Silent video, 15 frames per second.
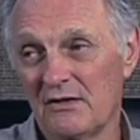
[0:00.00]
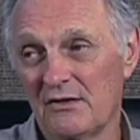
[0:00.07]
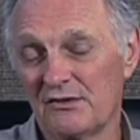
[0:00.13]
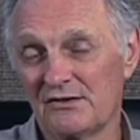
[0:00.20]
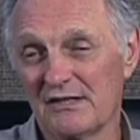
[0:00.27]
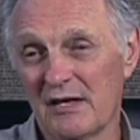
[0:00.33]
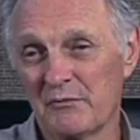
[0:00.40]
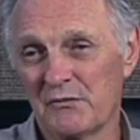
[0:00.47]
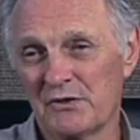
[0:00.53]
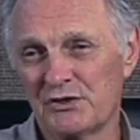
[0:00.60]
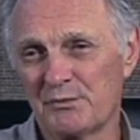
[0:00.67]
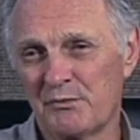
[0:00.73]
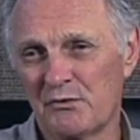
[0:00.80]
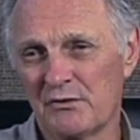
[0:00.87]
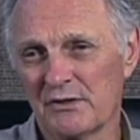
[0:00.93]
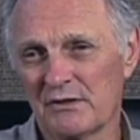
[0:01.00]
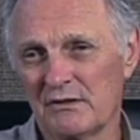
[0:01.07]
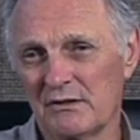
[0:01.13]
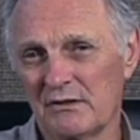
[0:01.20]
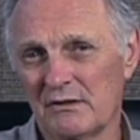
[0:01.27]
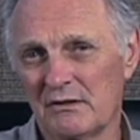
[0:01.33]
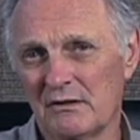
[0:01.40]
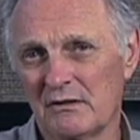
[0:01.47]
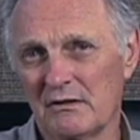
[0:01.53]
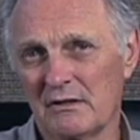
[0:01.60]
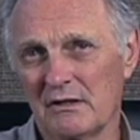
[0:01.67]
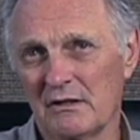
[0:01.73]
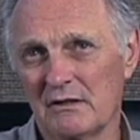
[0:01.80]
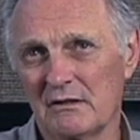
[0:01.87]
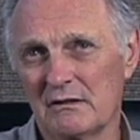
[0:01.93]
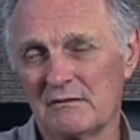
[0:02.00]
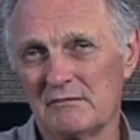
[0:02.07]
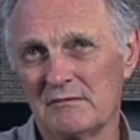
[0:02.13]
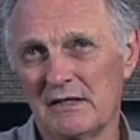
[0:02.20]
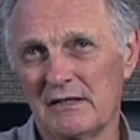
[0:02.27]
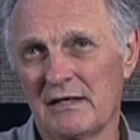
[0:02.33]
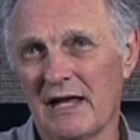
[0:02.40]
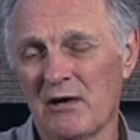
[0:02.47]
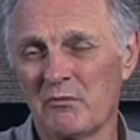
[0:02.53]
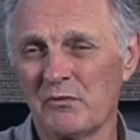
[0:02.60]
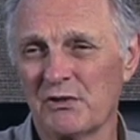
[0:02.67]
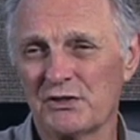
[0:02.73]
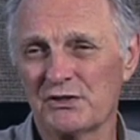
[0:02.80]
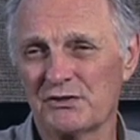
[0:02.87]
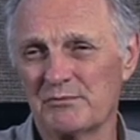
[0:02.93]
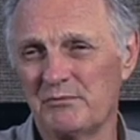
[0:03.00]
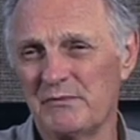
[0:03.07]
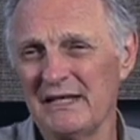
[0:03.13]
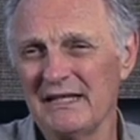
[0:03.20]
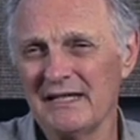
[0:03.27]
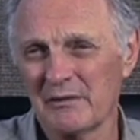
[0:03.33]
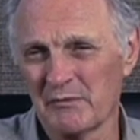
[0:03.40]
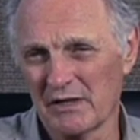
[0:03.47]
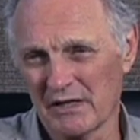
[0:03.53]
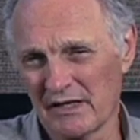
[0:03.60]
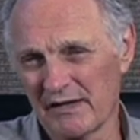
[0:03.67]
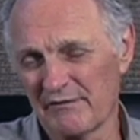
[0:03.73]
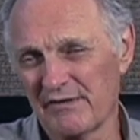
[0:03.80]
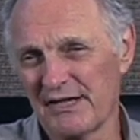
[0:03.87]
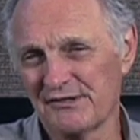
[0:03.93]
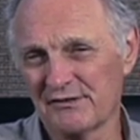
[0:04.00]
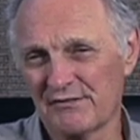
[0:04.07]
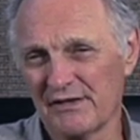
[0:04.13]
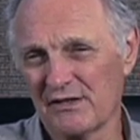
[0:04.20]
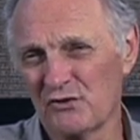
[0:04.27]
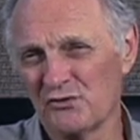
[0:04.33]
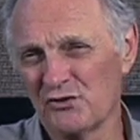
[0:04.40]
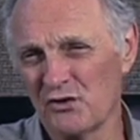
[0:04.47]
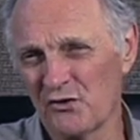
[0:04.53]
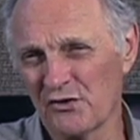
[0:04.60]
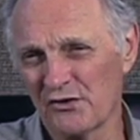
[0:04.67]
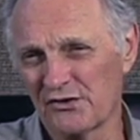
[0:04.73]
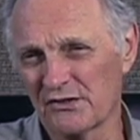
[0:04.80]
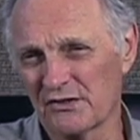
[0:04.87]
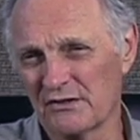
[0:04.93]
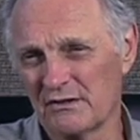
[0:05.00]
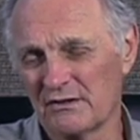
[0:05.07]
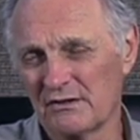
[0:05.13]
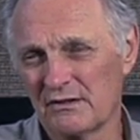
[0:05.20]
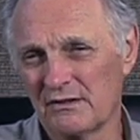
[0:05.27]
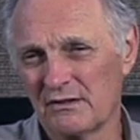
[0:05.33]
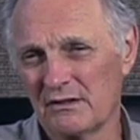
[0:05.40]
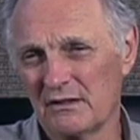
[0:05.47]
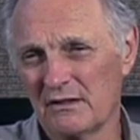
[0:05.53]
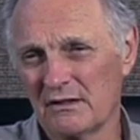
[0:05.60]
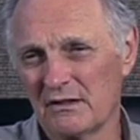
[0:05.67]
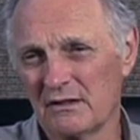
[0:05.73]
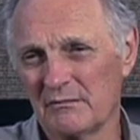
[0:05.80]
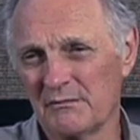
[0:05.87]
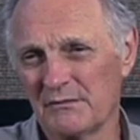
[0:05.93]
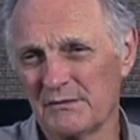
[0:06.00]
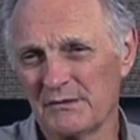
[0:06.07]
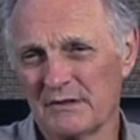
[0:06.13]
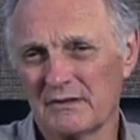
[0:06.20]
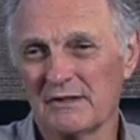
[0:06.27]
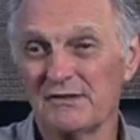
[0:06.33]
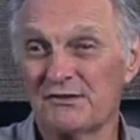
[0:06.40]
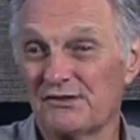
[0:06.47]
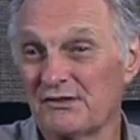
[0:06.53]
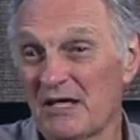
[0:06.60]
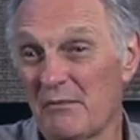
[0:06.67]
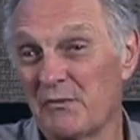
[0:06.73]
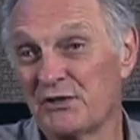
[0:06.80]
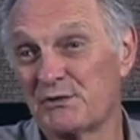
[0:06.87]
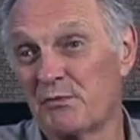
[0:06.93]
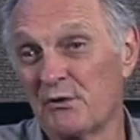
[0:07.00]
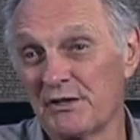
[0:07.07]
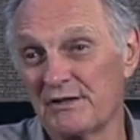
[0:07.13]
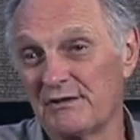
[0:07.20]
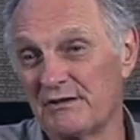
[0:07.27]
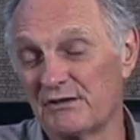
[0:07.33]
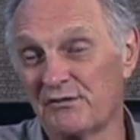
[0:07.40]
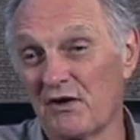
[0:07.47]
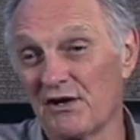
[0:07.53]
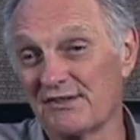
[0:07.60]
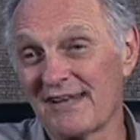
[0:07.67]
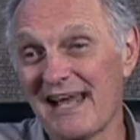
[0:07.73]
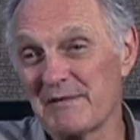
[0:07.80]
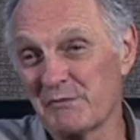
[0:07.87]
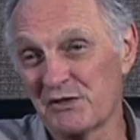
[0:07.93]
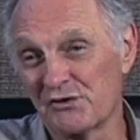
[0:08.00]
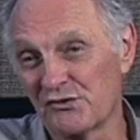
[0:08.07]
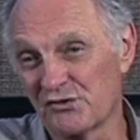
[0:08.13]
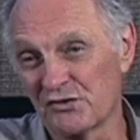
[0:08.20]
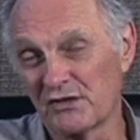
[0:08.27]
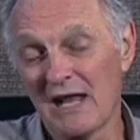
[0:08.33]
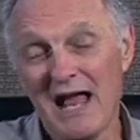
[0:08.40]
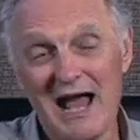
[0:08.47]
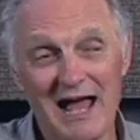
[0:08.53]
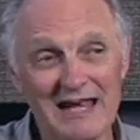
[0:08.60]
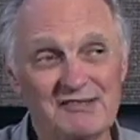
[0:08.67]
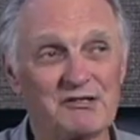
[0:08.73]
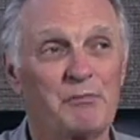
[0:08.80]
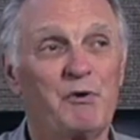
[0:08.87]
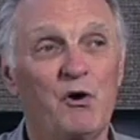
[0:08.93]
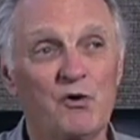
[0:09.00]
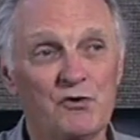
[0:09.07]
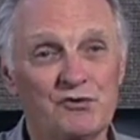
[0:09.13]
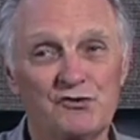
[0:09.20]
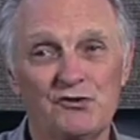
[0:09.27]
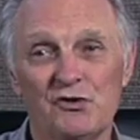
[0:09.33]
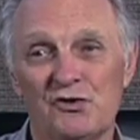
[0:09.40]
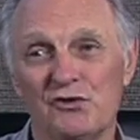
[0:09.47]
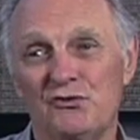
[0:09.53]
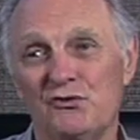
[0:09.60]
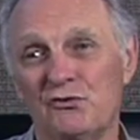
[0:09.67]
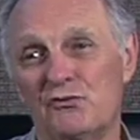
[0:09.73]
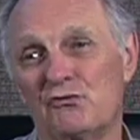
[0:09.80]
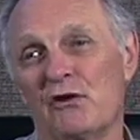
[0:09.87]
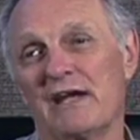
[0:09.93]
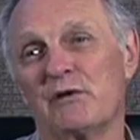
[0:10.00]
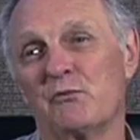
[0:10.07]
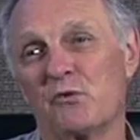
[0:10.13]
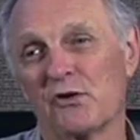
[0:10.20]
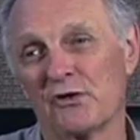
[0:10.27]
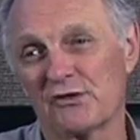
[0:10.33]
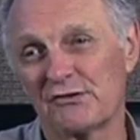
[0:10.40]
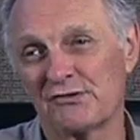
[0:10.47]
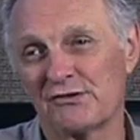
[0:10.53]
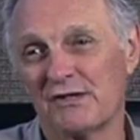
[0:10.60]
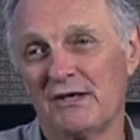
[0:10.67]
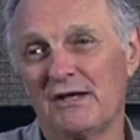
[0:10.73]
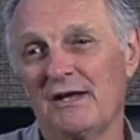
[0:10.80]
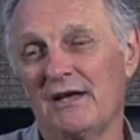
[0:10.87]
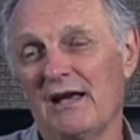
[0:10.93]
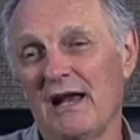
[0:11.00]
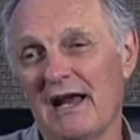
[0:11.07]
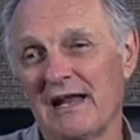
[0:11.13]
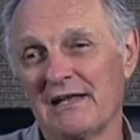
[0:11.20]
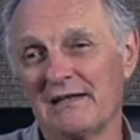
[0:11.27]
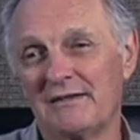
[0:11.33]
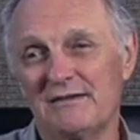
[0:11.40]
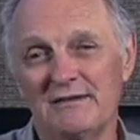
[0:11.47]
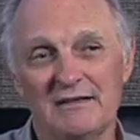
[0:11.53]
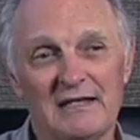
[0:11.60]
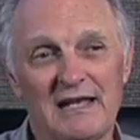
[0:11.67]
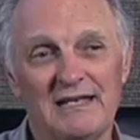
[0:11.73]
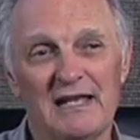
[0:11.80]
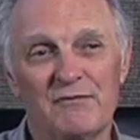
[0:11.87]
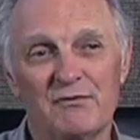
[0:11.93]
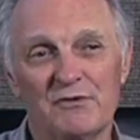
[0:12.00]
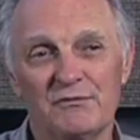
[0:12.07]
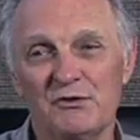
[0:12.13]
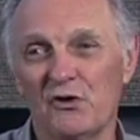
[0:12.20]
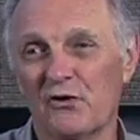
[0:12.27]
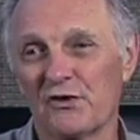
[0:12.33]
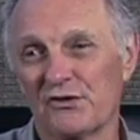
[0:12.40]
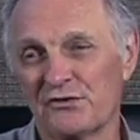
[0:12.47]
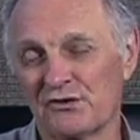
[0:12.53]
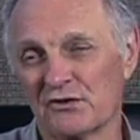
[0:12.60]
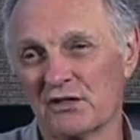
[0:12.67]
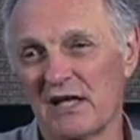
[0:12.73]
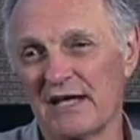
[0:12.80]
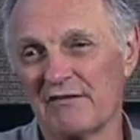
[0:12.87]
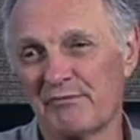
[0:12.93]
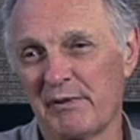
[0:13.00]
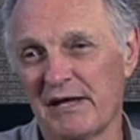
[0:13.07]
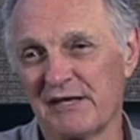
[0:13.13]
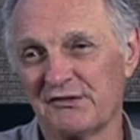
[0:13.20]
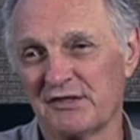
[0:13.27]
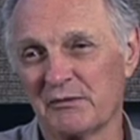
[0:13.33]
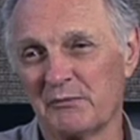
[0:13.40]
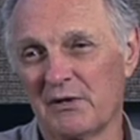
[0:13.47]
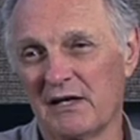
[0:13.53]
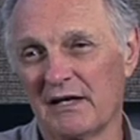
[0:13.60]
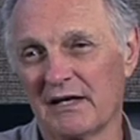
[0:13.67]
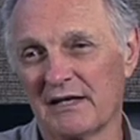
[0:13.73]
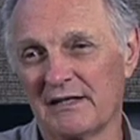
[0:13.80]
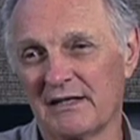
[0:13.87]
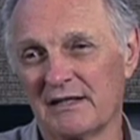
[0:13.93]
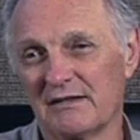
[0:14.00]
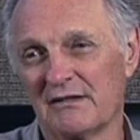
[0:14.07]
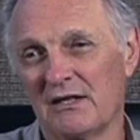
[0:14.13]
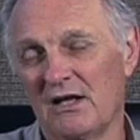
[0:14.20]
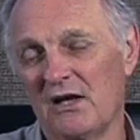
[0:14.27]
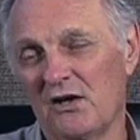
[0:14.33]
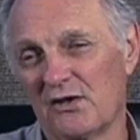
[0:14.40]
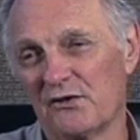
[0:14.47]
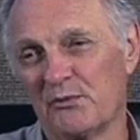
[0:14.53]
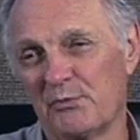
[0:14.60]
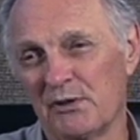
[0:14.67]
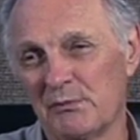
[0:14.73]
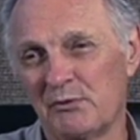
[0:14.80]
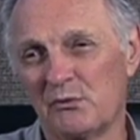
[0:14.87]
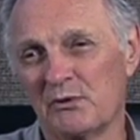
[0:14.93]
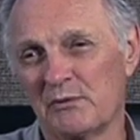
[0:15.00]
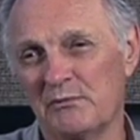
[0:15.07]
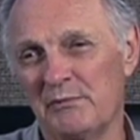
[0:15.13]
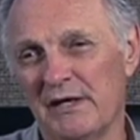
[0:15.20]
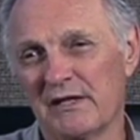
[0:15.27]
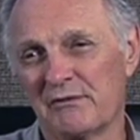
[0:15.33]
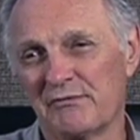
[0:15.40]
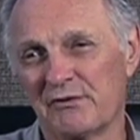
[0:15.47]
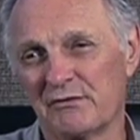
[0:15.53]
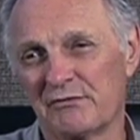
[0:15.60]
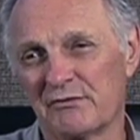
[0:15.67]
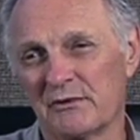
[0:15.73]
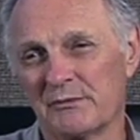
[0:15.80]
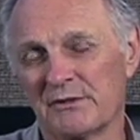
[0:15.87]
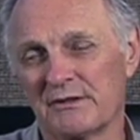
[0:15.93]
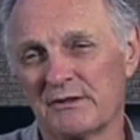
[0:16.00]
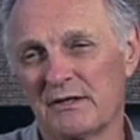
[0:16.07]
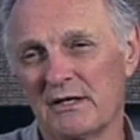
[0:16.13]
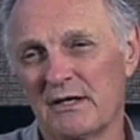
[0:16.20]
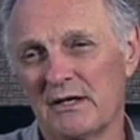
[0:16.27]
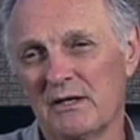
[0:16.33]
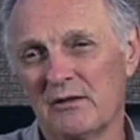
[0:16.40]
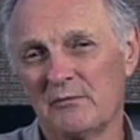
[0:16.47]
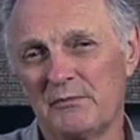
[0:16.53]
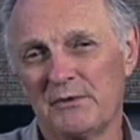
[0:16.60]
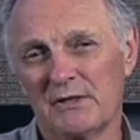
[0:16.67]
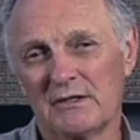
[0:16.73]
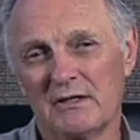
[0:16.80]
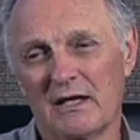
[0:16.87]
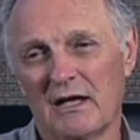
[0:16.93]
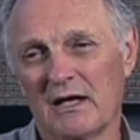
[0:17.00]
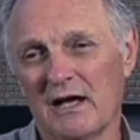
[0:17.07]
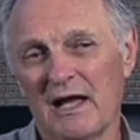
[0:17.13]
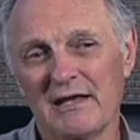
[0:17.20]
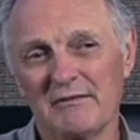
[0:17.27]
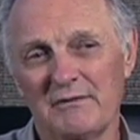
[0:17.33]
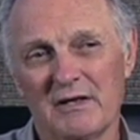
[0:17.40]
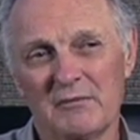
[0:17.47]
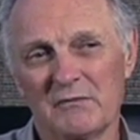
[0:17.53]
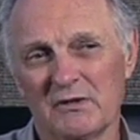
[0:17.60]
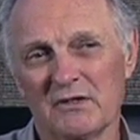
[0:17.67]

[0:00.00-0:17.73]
there's not much point in how much meaning my life has if I don't notice it. At least there's not much point as far as I'm concerned. I suppose you could do great works and never notice your life passing by, and then other people would benefit from it. But I'm a